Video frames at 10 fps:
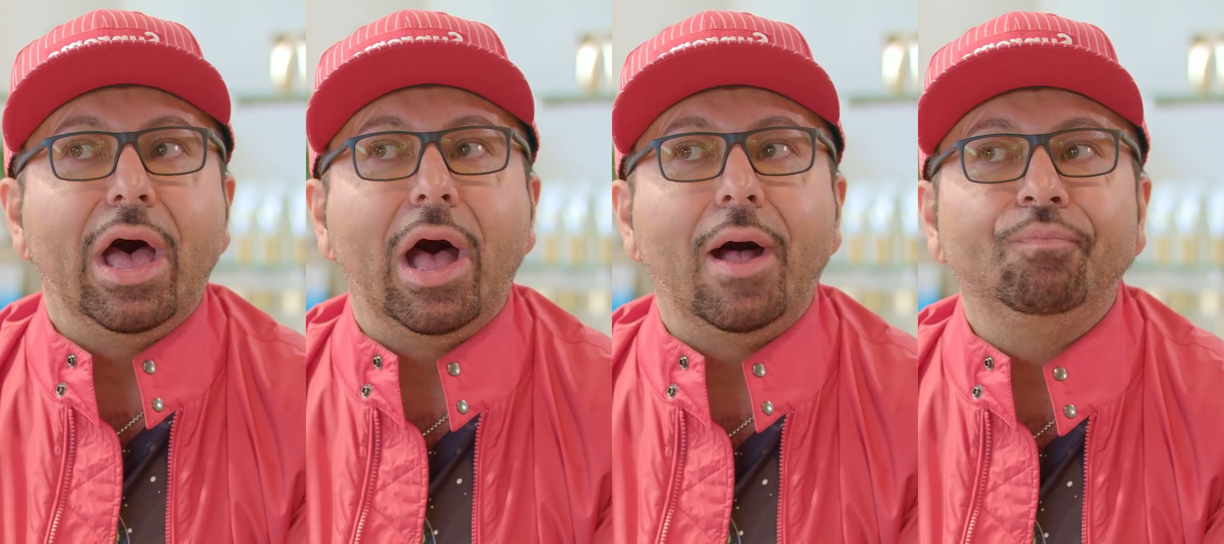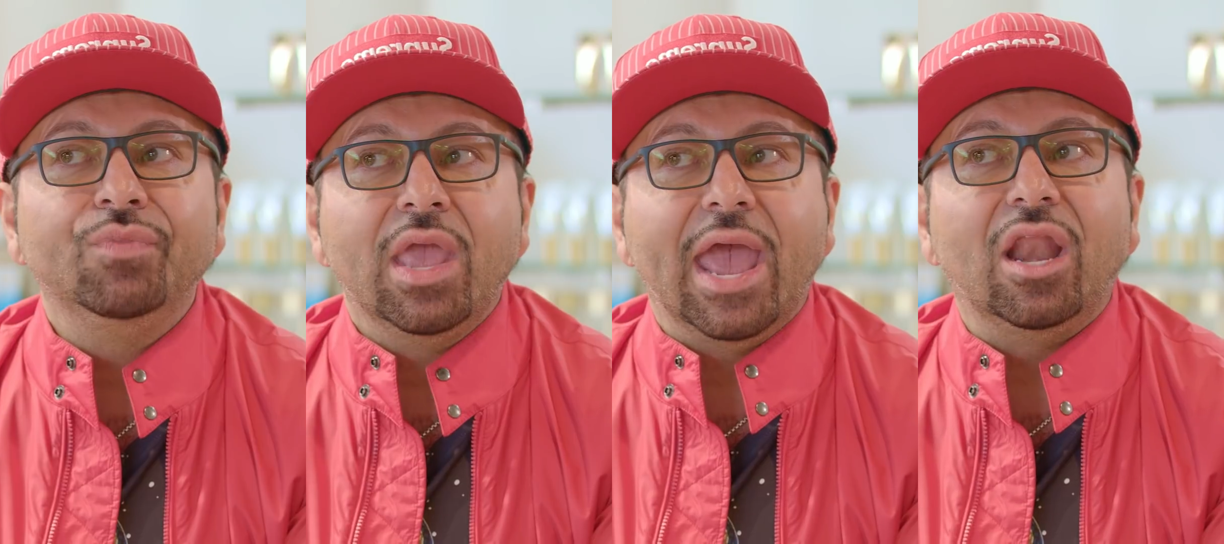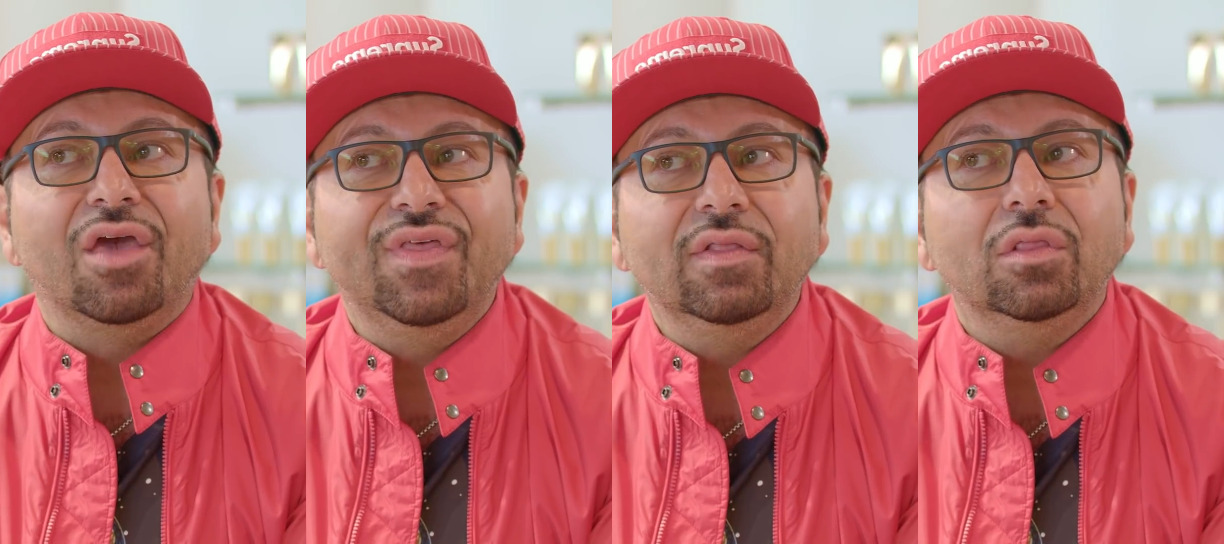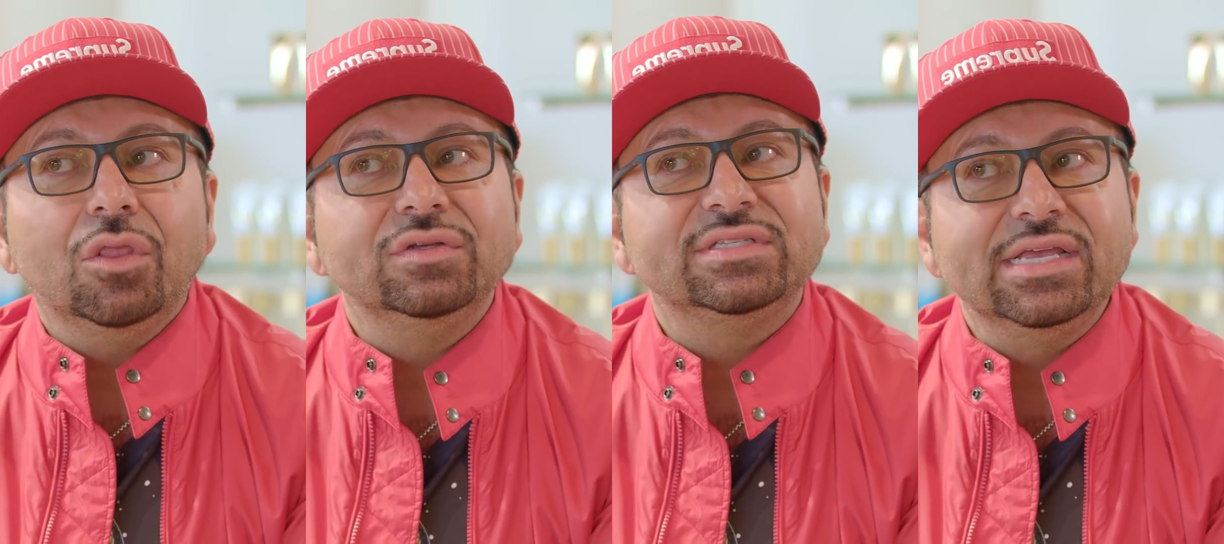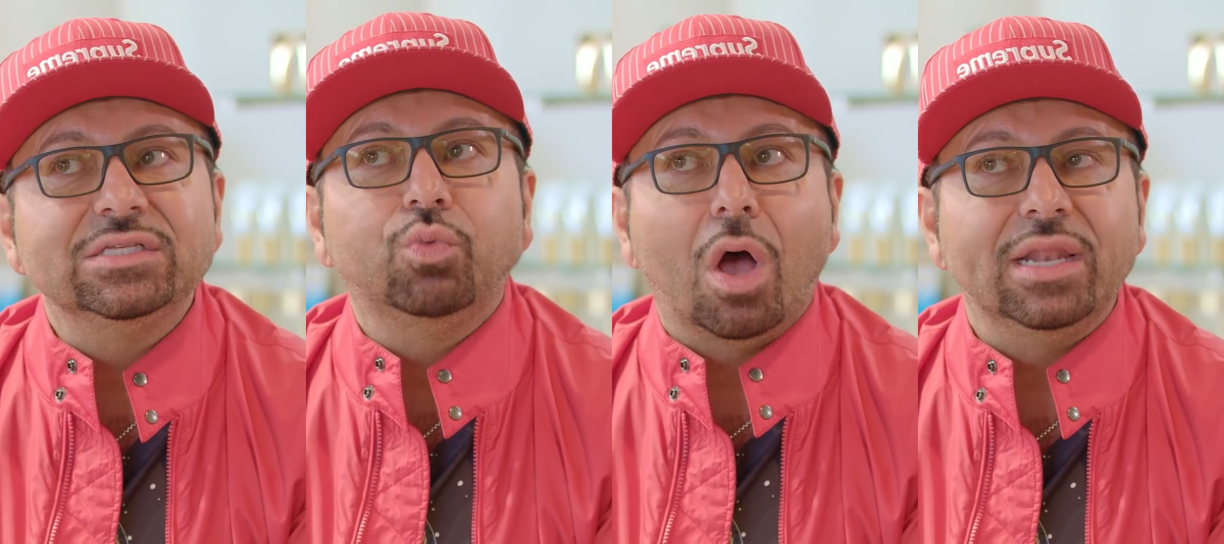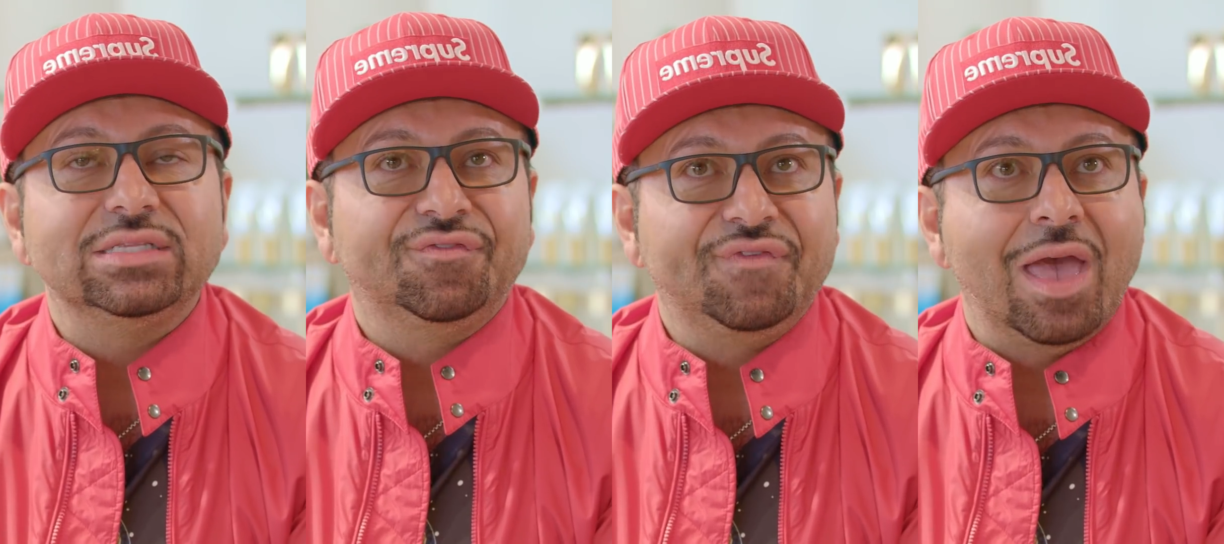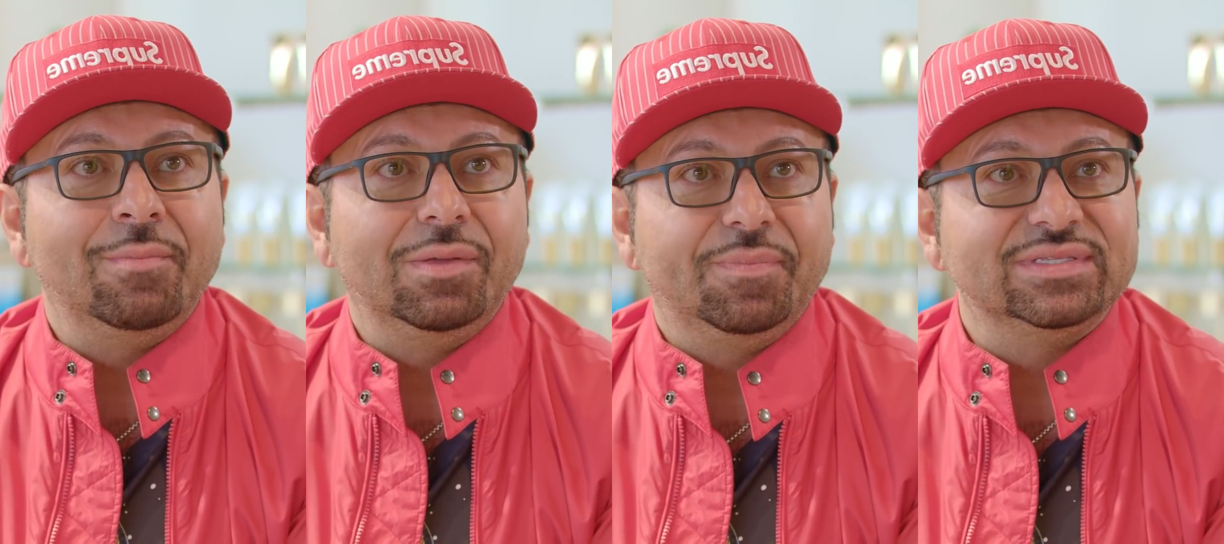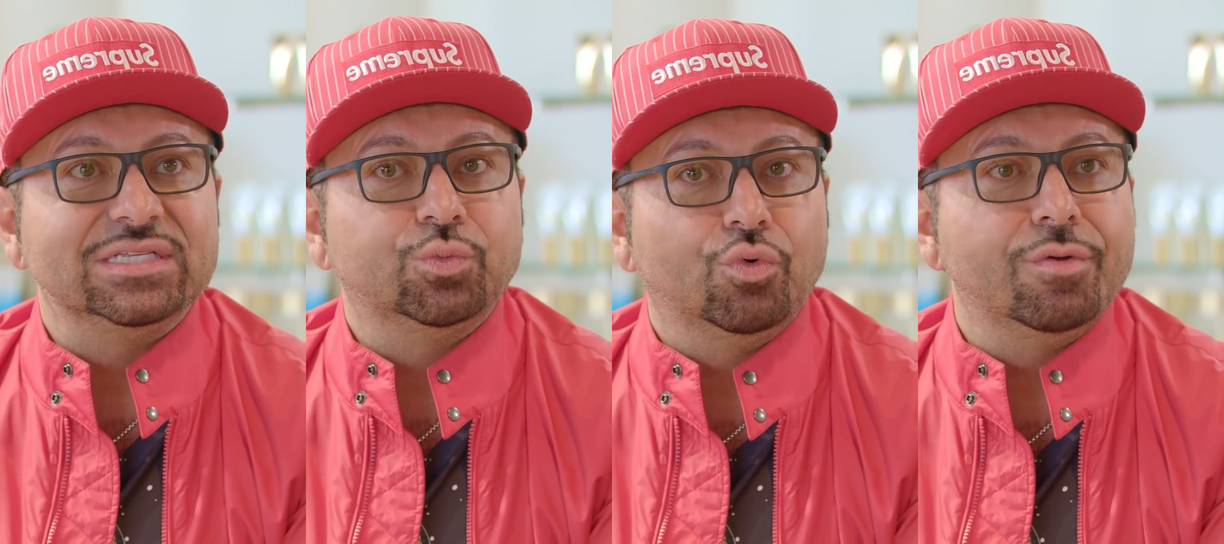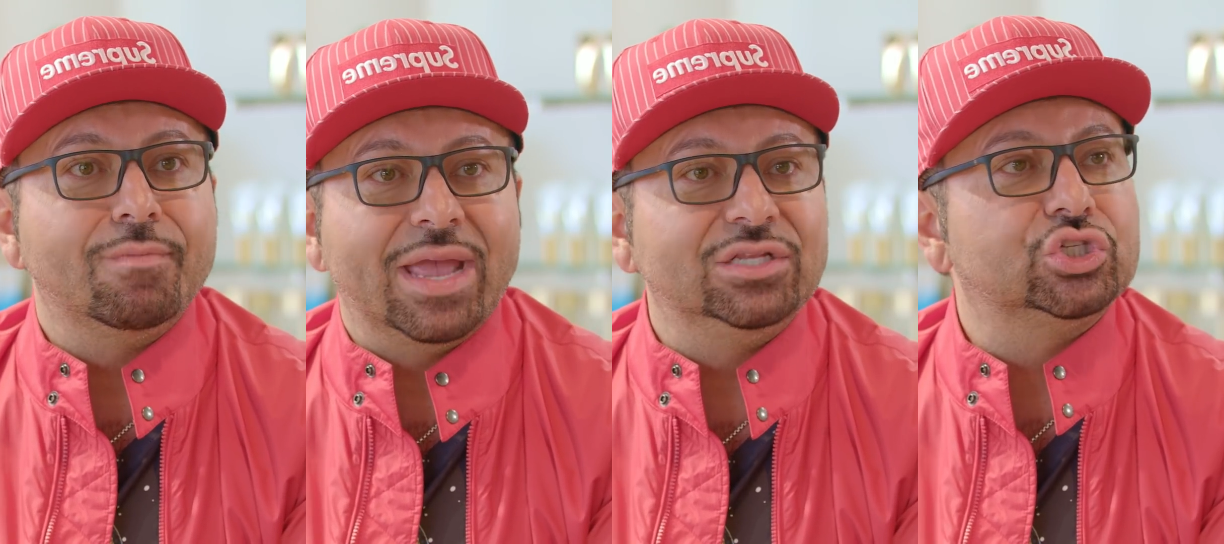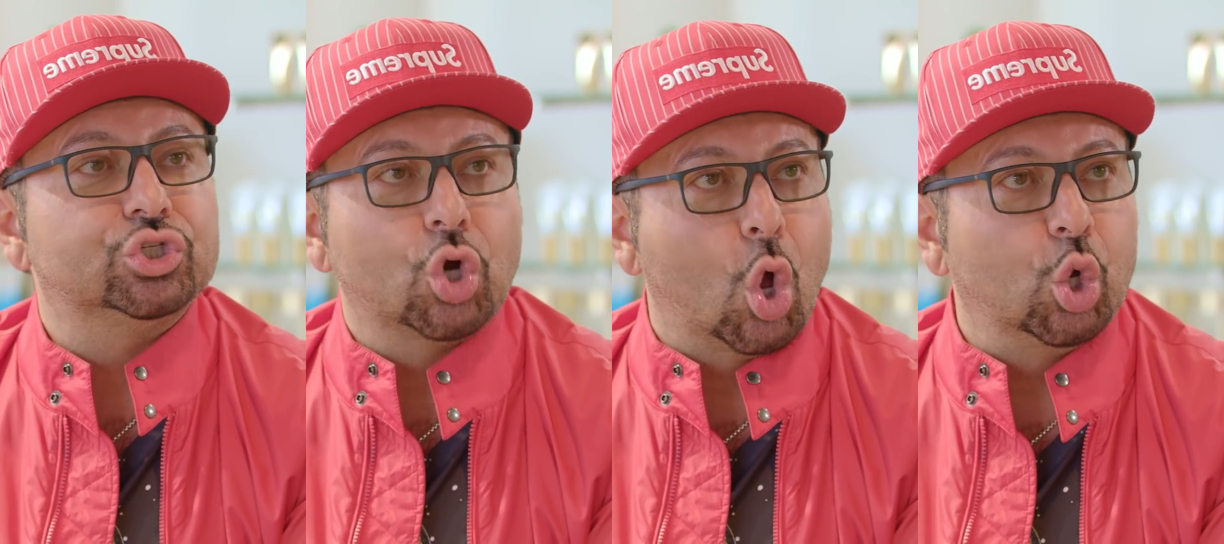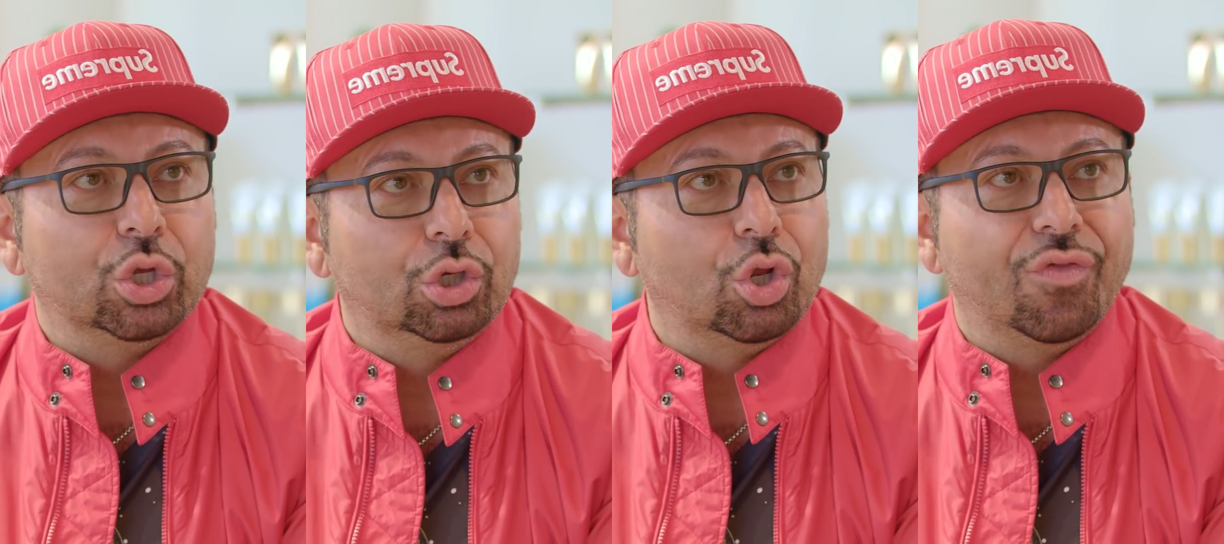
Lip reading: And I think that those things, while it's a family business, will remain strong.